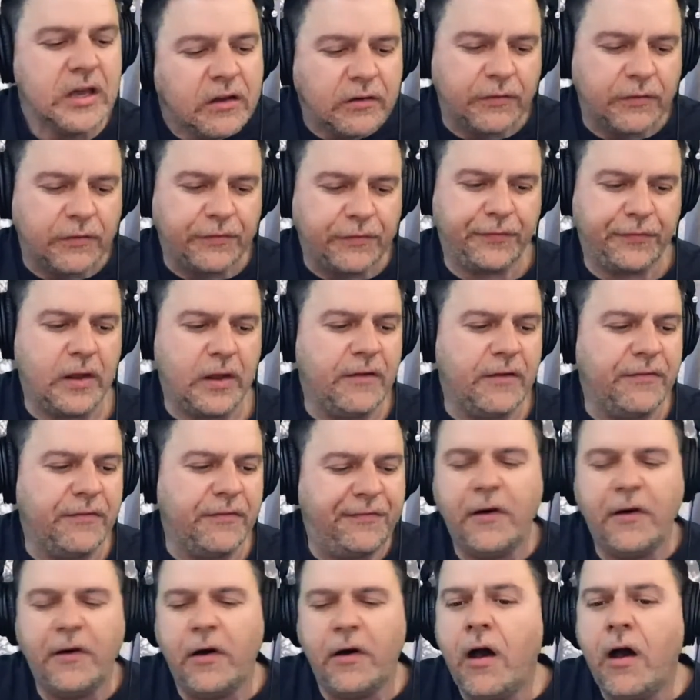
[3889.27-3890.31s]
to free
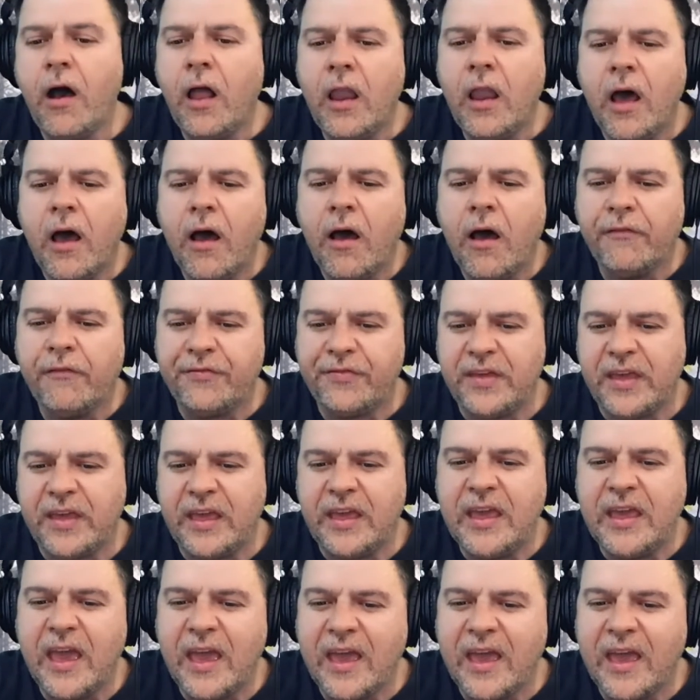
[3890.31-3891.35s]
fall off
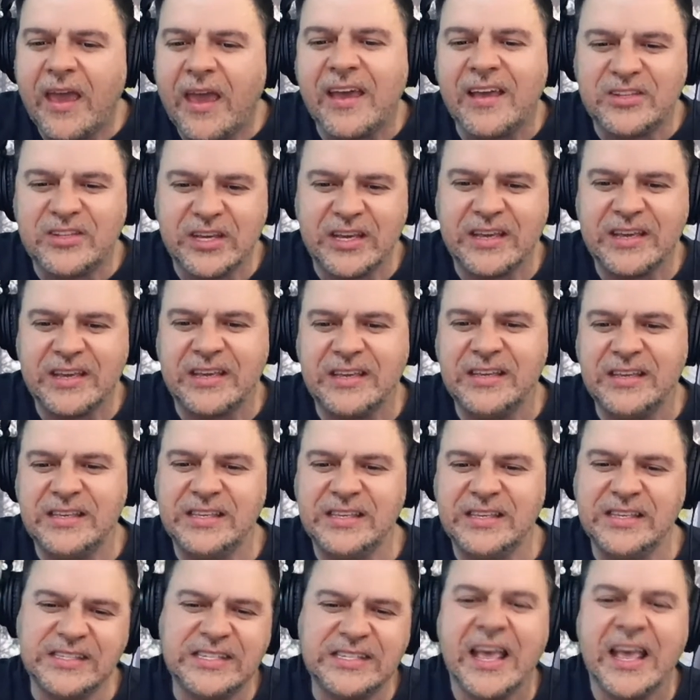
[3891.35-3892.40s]
the
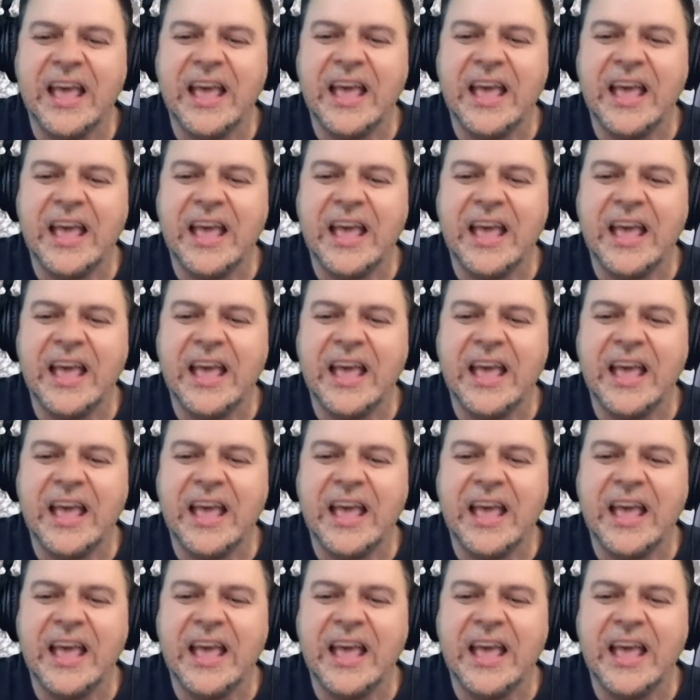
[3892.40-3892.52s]
edges.